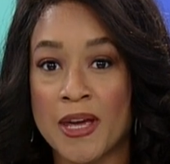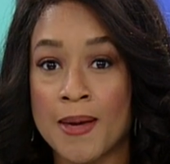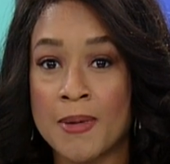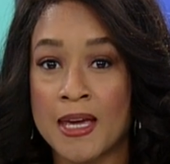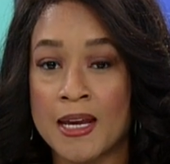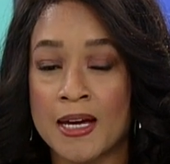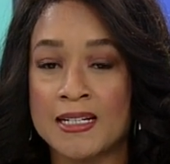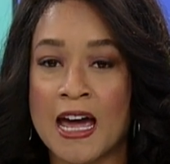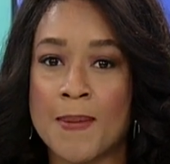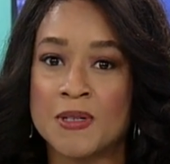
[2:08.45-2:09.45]

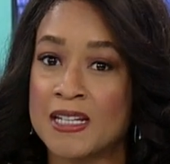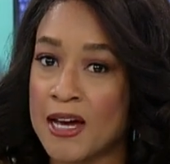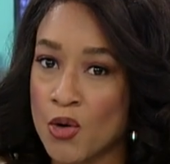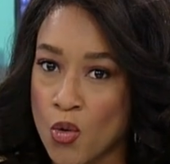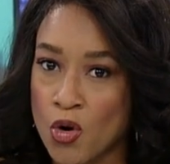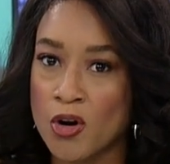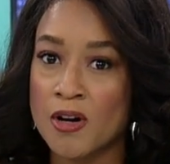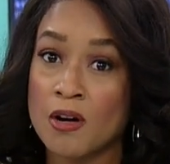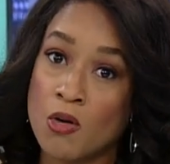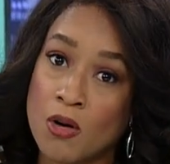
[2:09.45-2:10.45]

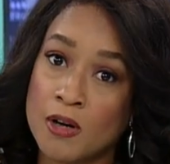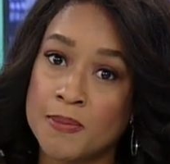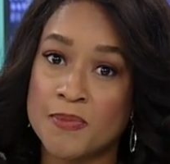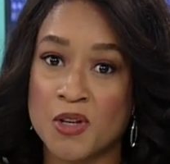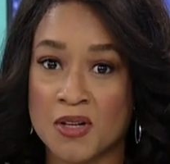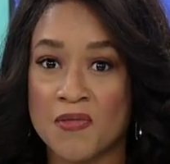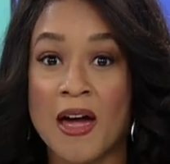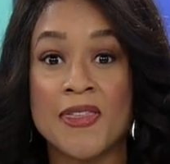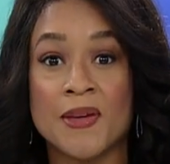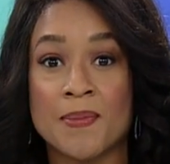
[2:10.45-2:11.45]
mnadopt.org or you can
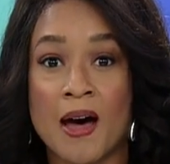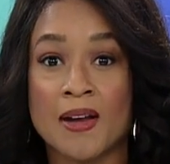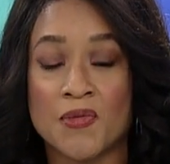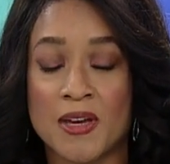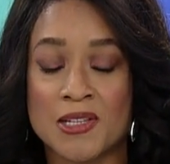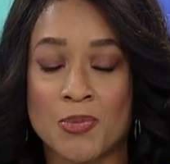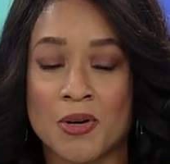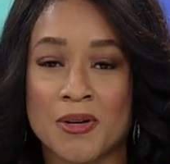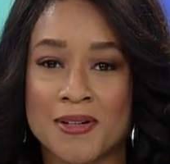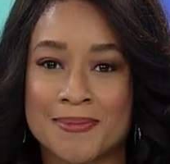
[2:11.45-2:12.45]
find them on
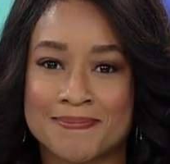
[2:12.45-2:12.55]
facebook